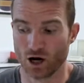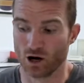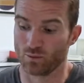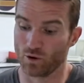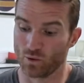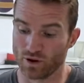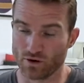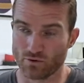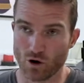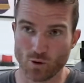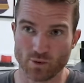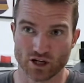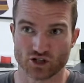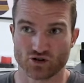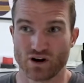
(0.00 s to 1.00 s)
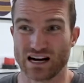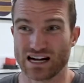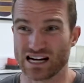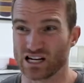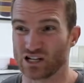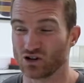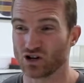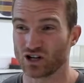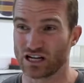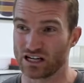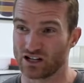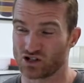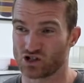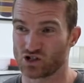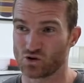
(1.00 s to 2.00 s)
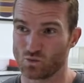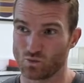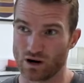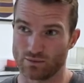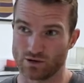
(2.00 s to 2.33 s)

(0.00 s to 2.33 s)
But with aerobic training, you're looking at somewhere